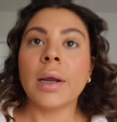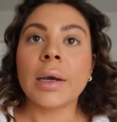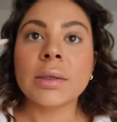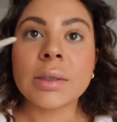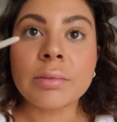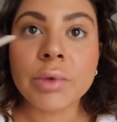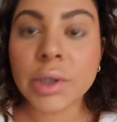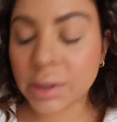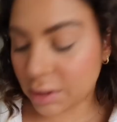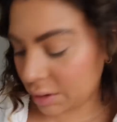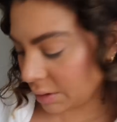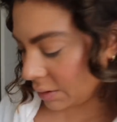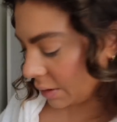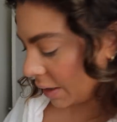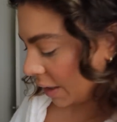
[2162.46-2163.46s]
Next, I'm just going
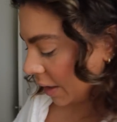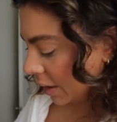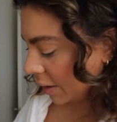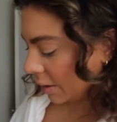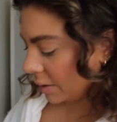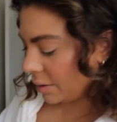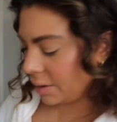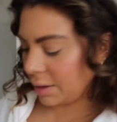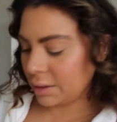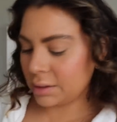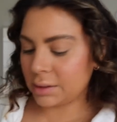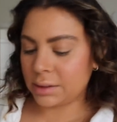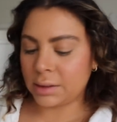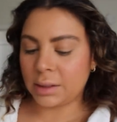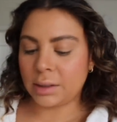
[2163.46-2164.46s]
to take
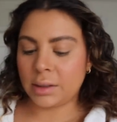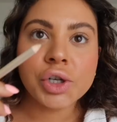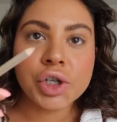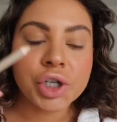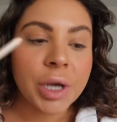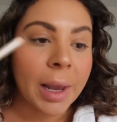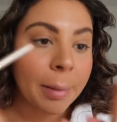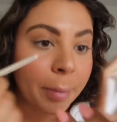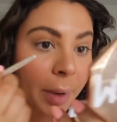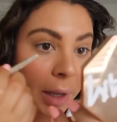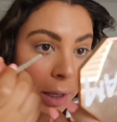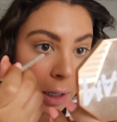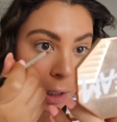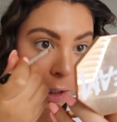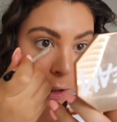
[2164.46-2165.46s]
this
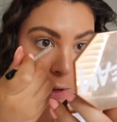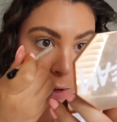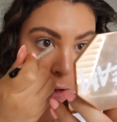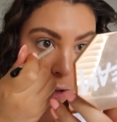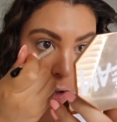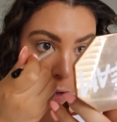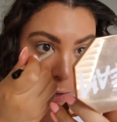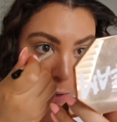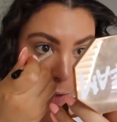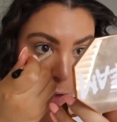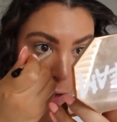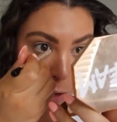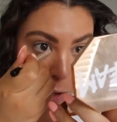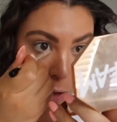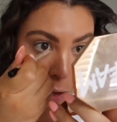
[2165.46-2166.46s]
champagne
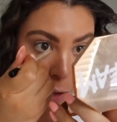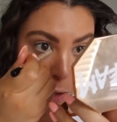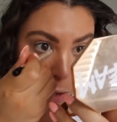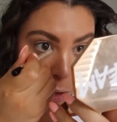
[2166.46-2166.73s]
colored